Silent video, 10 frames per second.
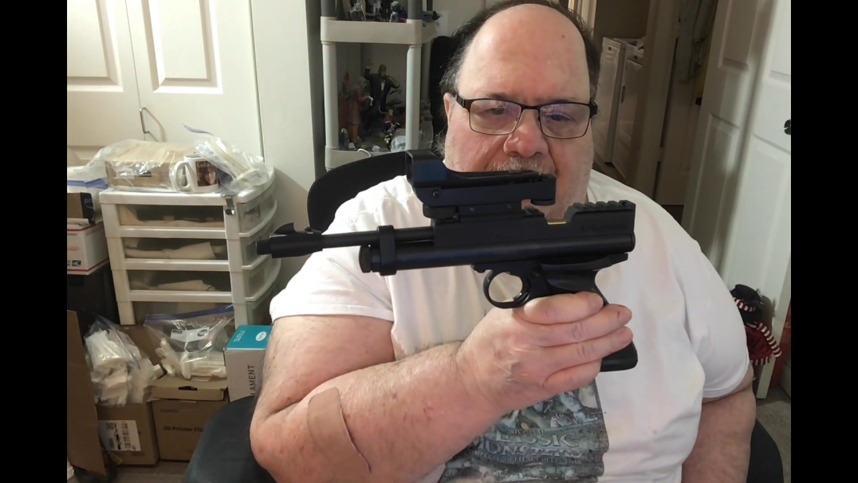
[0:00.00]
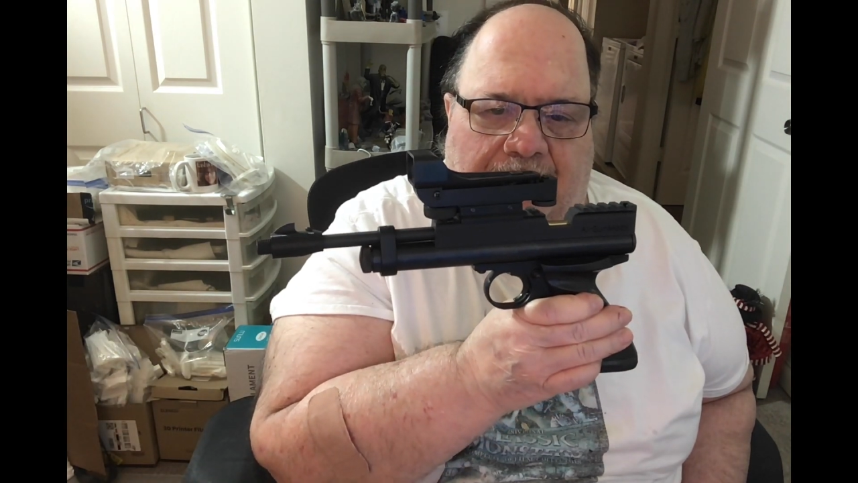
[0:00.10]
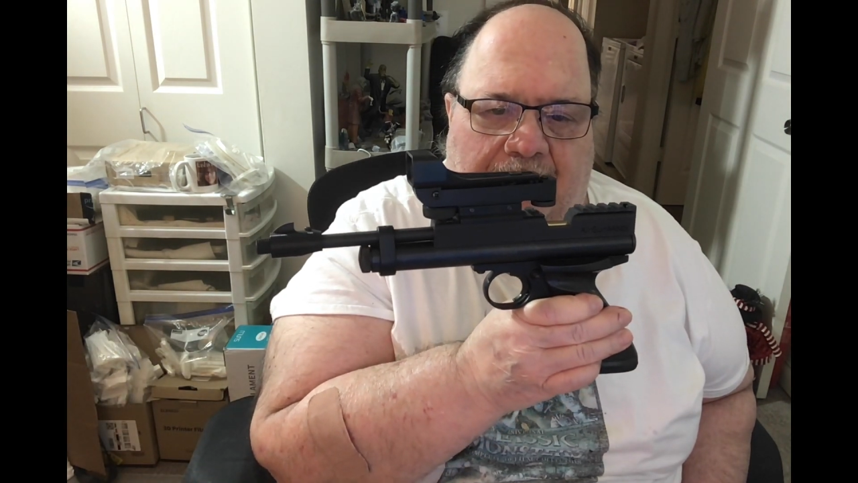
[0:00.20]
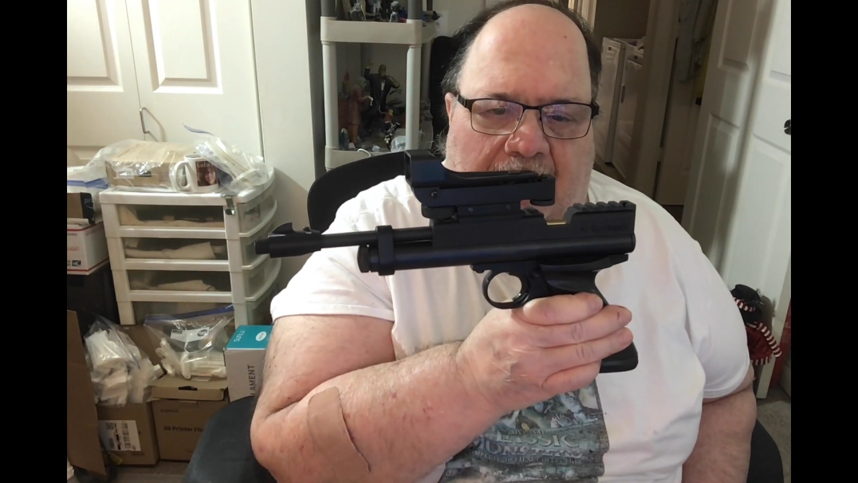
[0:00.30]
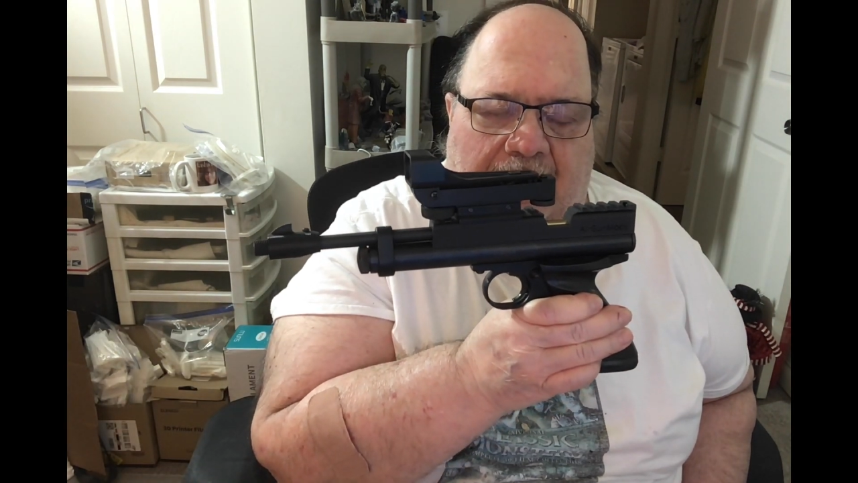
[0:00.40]

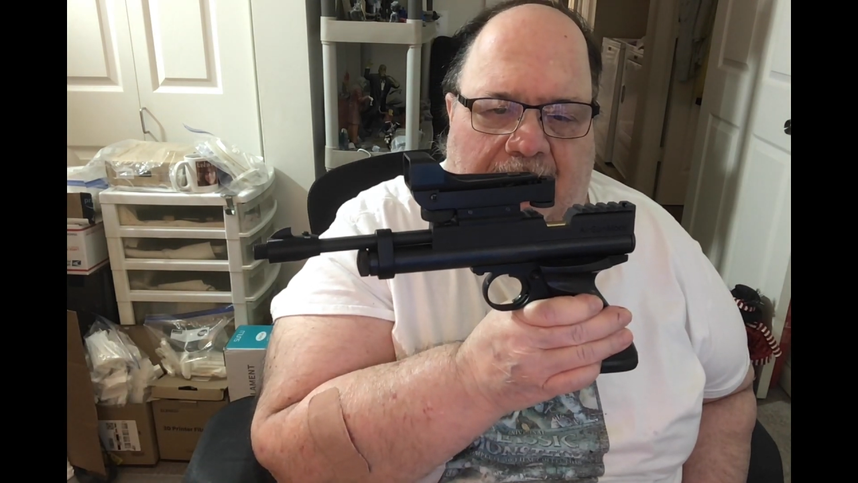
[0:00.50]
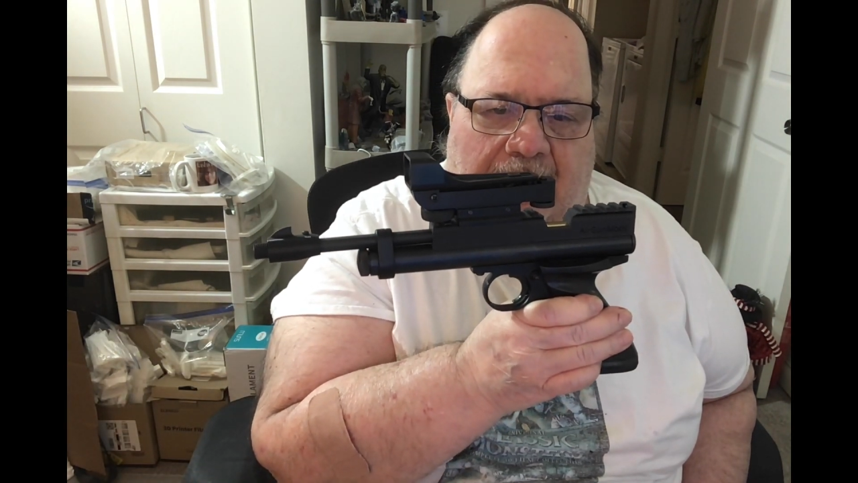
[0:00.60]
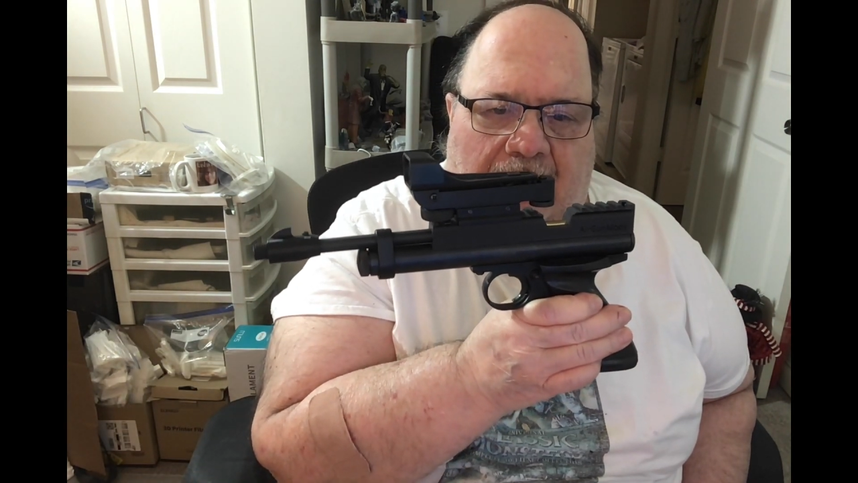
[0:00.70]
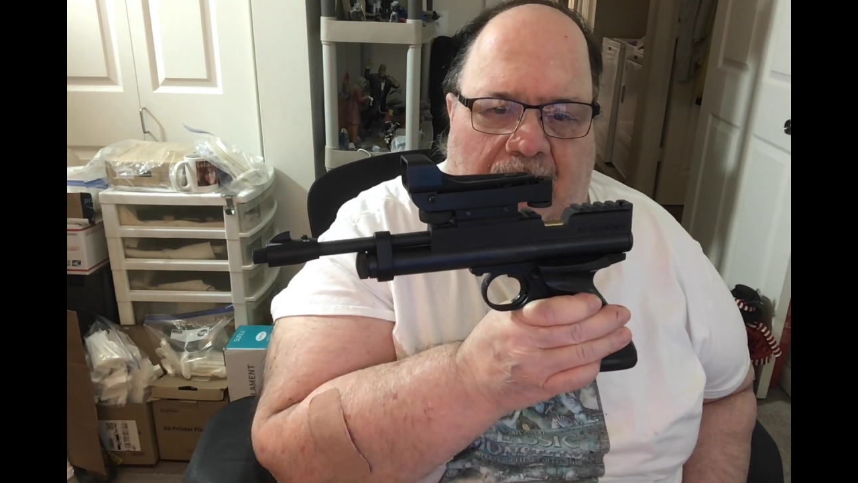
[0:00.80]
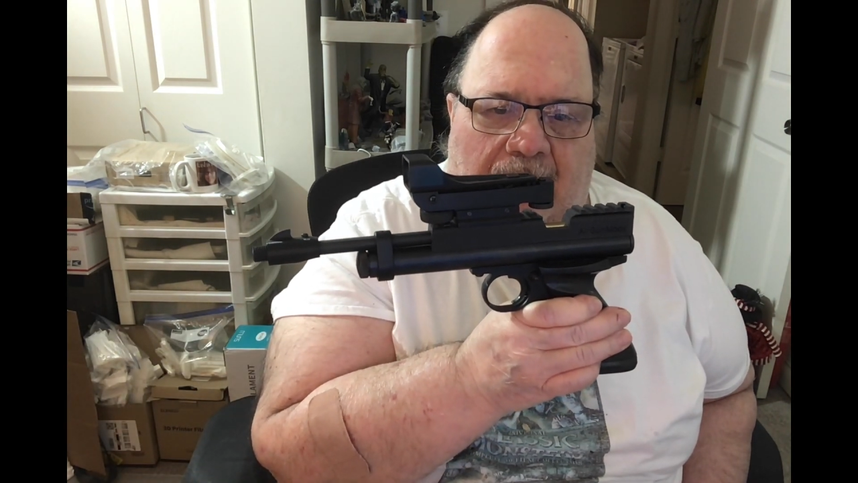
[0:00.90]
modded
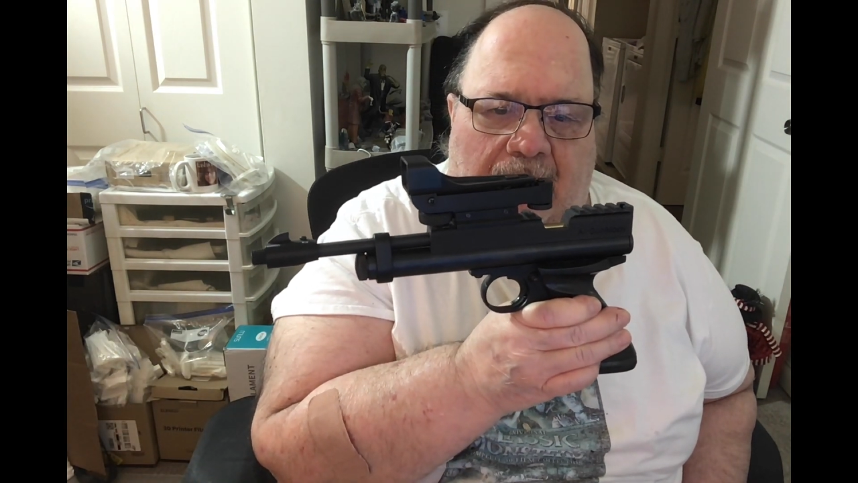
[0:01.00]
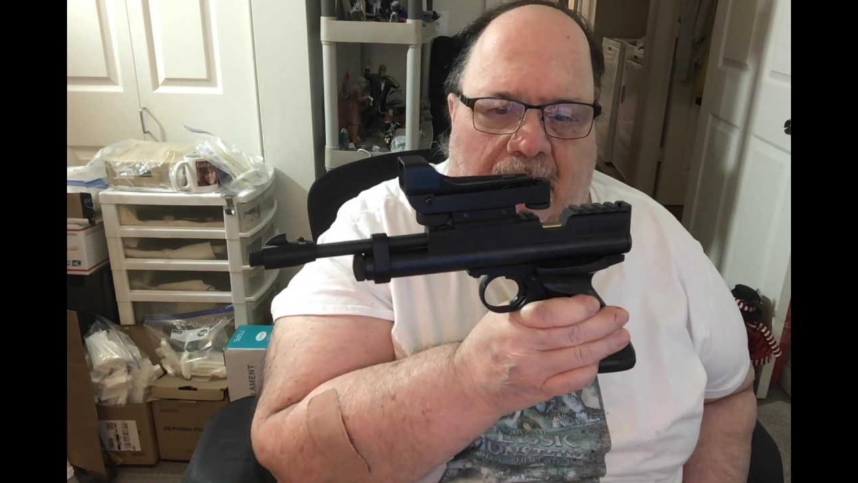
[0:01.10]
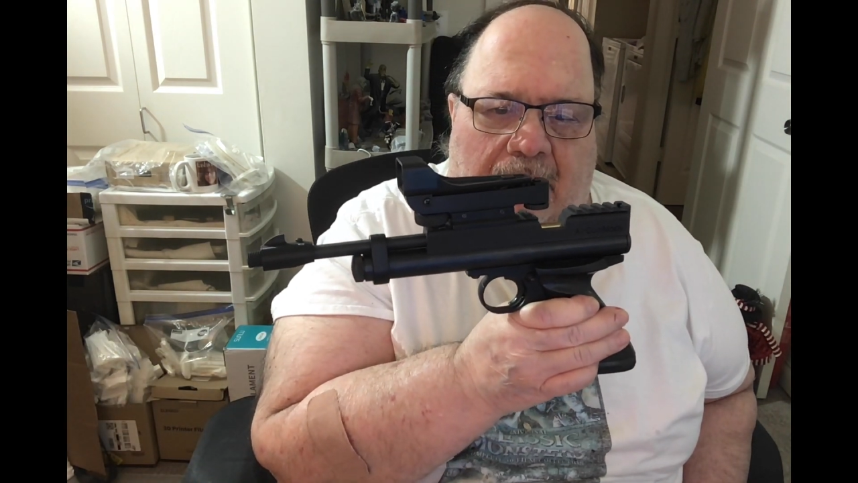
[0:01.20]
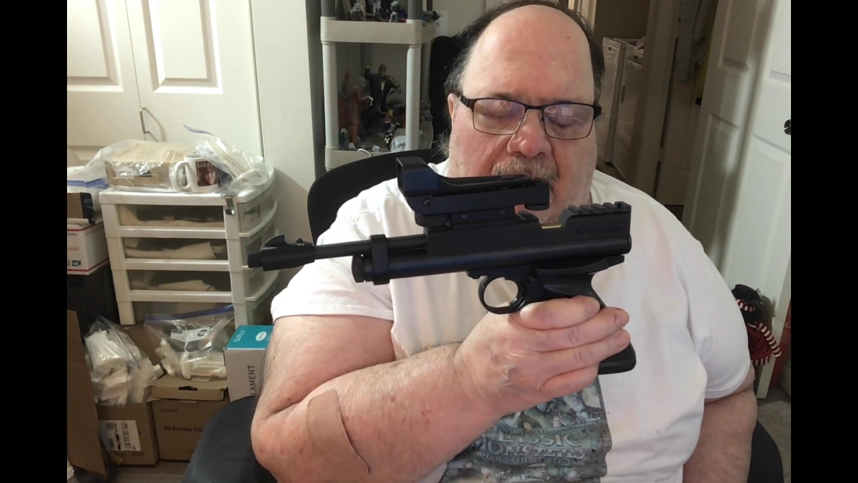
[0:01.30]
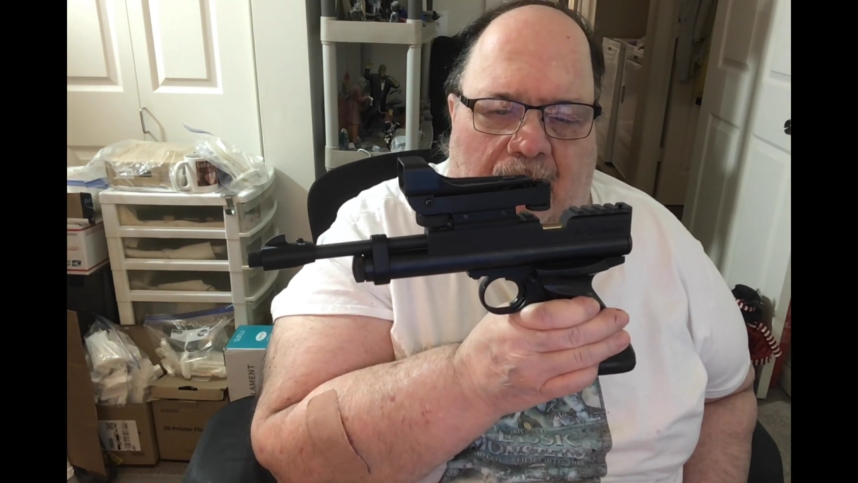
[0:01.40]
out
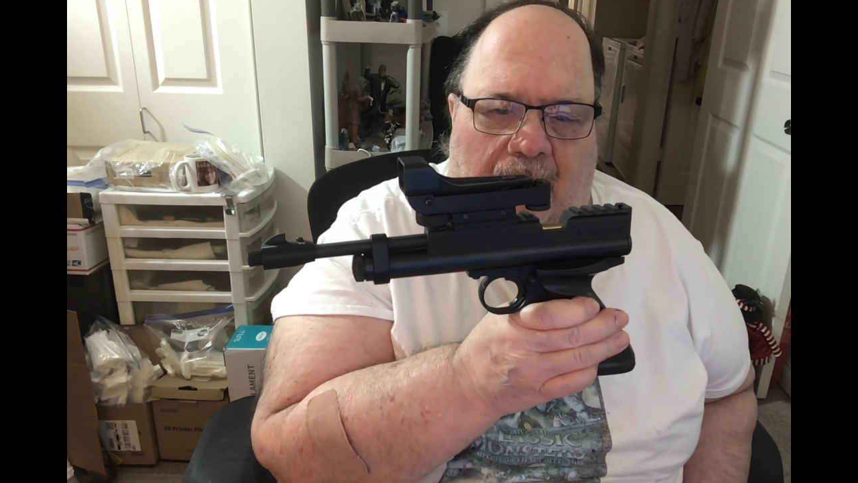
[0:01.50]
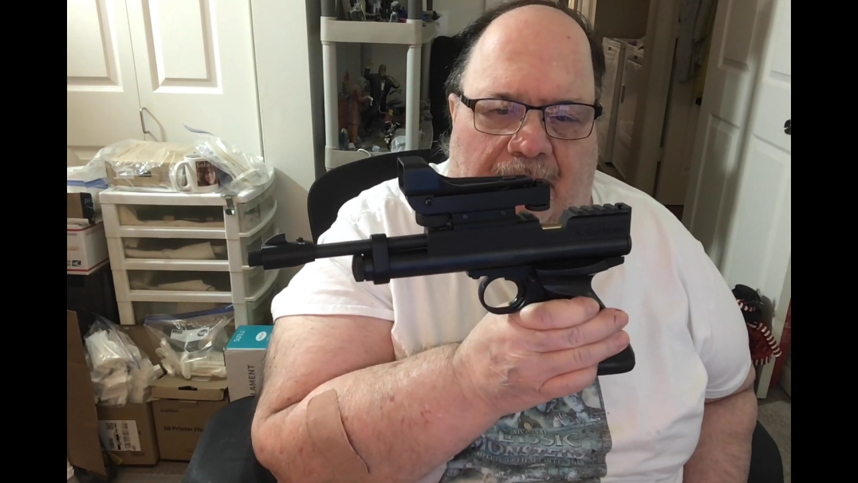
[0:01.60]
with